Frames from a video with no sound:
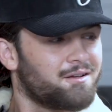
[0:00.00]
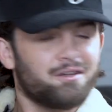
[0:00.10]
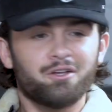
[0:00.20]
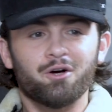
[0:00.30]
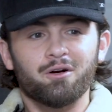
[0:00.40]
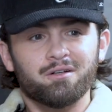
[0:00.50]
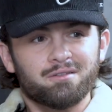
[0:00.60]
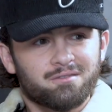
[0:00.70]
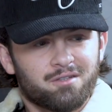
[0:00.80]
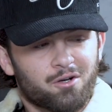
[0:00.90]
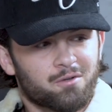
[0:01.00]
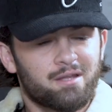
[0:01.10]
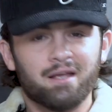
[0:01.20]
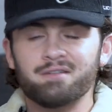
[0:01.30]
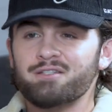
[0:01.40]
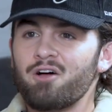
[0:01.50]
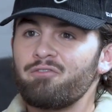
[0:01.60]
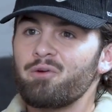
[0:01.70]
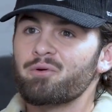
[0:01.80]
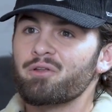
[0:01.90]
you know, her take a
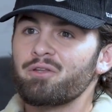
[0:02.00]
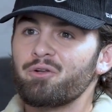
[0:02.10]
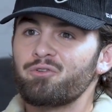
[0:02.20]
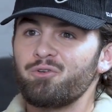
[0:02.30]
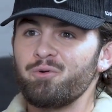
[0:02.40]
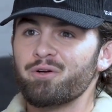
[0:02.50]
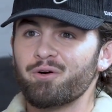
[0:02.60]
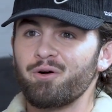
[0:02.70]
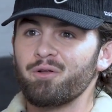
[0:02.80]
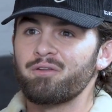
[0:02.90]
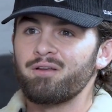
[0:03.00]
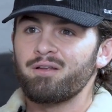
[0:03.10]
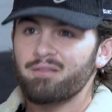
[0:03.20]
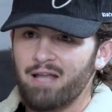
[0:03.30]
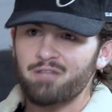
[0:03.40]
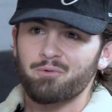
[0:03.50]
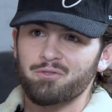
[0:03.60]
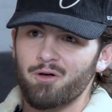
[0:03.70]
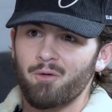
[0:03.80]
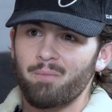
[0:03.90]
selfie with her little 2-year-old. That's what it's all